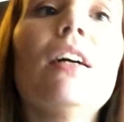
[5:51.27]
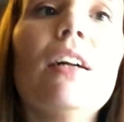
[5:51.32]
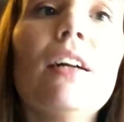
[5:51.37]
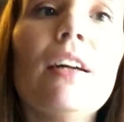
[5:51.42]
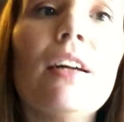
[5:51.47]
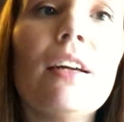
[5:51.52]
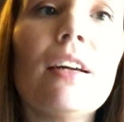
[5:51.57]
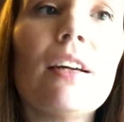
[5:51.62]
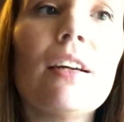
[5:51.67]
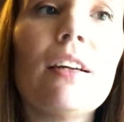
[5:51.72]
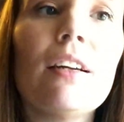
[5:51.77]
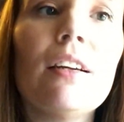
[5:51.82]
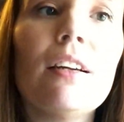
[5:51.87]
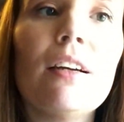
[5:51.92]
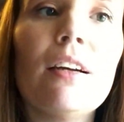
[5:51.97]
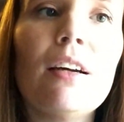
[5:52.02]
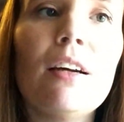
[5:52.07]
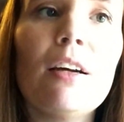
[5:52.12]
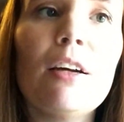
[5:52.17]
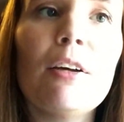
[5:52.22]
And
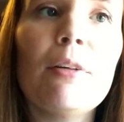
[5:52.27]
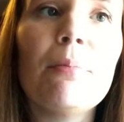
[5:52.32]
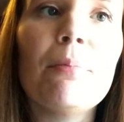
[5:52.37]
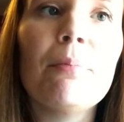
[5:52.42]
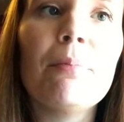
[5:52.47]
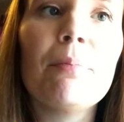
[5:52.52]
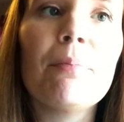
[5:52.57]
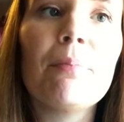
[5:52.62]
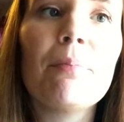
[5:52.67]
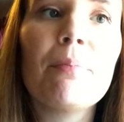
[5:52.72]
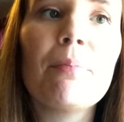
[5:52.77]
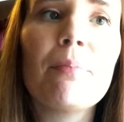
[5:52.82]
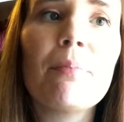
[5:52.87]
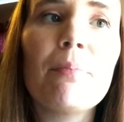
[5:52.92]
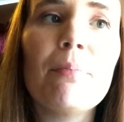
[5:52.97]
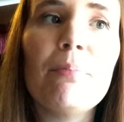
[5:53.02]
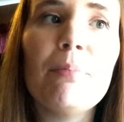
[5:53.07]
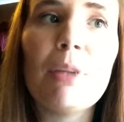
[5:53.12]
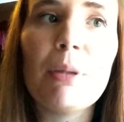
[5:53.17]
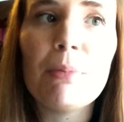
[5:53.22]
um,
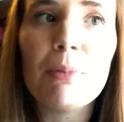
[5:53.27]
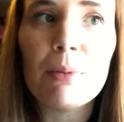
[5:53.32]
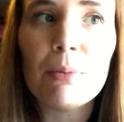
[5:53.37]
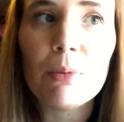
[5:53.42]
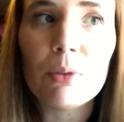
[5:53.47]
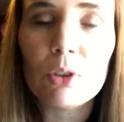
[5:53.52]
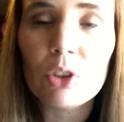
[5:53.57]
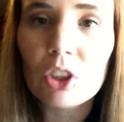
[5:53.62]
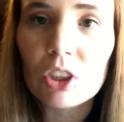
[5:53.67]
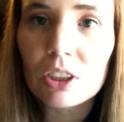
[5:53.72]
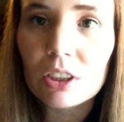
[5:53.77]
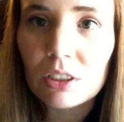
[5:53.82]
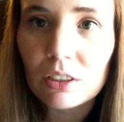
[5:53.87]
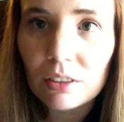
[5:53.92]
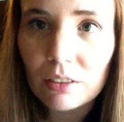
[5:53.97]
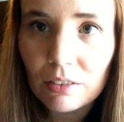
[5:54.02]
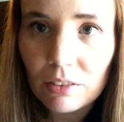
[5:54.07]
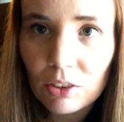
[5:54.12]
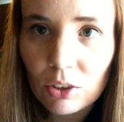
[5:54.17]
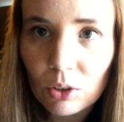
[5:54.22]
maybe we'll just
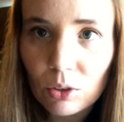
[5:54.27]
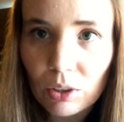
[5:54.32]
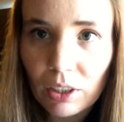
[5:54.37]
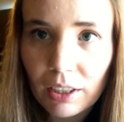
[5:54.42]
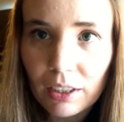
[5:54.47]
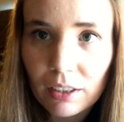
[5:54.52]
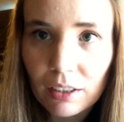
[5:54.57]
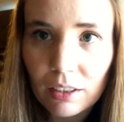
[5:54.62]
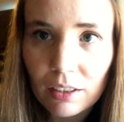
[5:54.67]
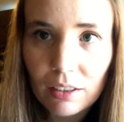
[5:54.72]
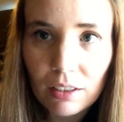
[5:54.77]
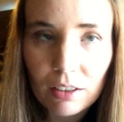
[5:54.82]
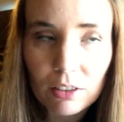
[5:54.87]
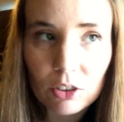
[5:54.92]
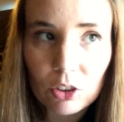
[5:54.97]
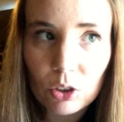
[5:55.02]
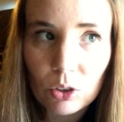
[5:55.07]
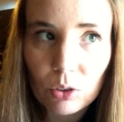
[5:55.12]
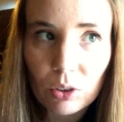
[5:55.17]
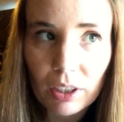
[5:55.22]
do like an, I'll
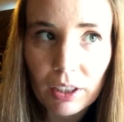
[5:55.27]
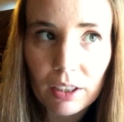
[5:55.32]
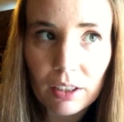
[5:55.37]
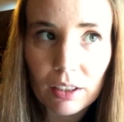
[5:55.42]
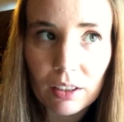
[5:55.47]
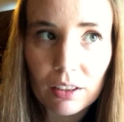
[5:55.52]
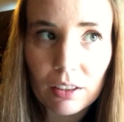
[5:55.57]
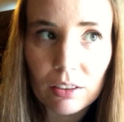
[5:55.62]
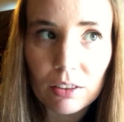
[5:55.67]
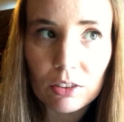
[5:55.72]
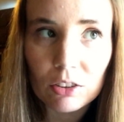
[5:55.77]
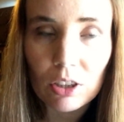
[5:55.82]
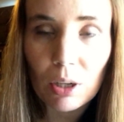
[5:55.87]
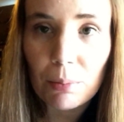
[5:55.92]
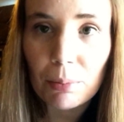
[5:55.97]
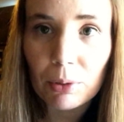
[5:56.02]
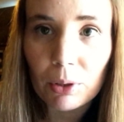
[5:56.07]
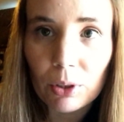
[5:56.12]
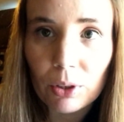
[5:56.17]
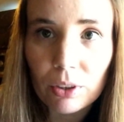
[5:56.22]
do like a little
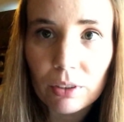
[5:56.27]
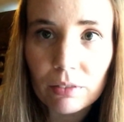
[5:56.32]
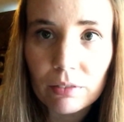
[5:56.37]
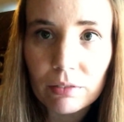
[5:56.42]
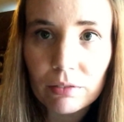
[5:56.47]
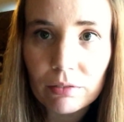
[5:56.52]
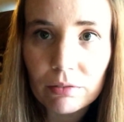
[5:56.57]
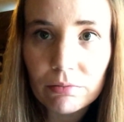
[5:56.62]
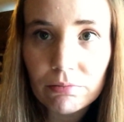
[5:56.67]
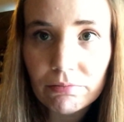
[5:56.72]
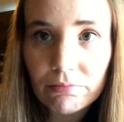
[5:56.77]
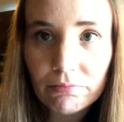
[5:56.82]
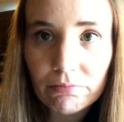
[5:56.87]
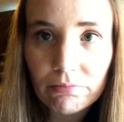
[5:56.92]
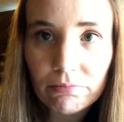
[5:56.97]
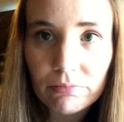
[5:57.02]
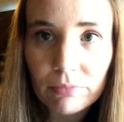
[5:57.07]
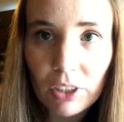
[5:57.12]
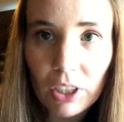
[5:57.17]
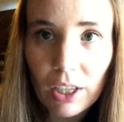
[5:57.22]
Doppler
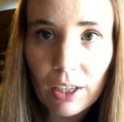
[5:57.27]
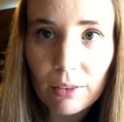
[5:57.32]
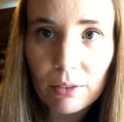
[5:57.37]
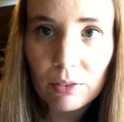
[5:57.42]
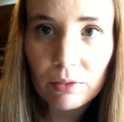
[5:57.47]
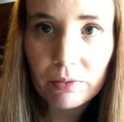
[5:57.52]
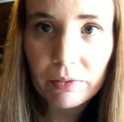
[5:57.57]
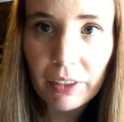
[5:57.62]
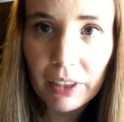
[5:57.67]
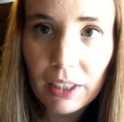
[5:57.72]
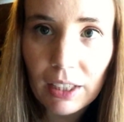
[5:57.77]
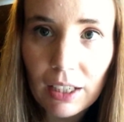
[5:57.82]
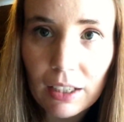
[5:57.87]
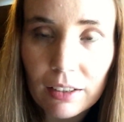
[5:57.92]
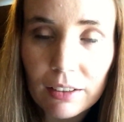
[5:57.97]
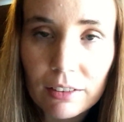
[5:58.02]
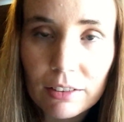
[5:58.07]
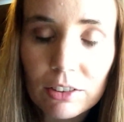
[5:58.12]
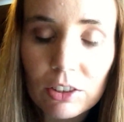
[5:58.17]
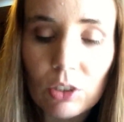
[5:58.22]
video at the
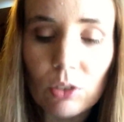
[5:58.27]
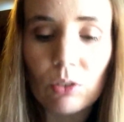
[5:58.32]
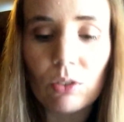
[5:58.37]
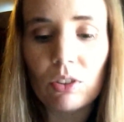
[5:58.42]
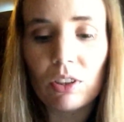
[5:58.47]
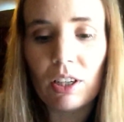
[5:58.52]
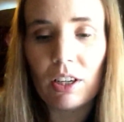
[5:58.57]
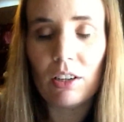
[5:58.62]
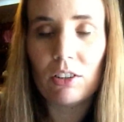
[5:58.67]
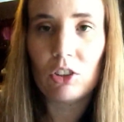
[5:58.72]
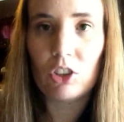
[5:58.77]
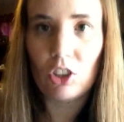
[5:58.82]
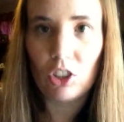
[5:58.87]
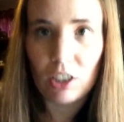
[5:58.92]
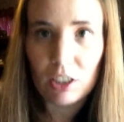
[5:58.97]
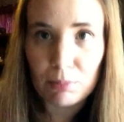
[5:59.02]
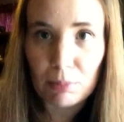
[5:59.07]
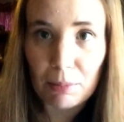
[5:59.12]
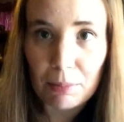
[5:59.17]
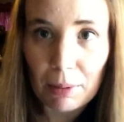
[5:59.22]
end. So here, I'll show you
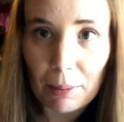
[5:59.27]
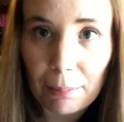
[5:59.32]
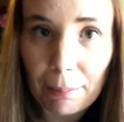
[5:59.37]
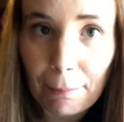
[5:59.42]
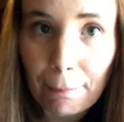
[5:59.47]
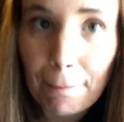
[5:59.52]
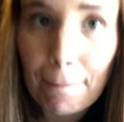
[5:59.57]
guys my bump.